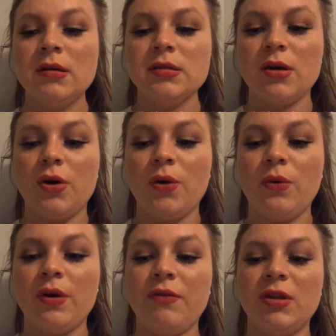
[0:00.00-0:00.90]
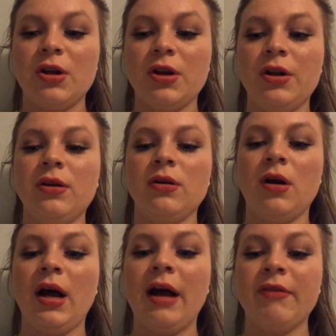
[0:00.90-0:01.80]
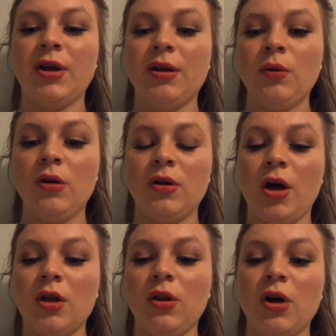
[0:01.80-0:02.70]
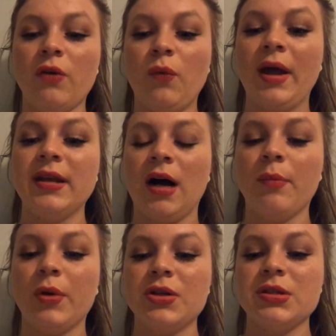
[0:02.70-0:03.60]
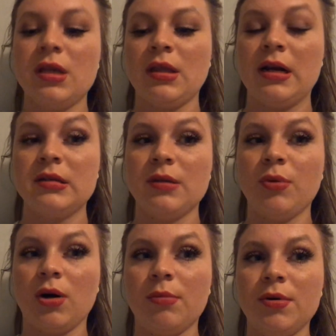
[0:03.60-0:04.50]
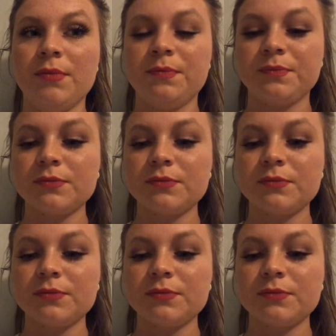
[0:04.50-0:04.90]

So if they're not having a lot of wet diapers, then that's a problem.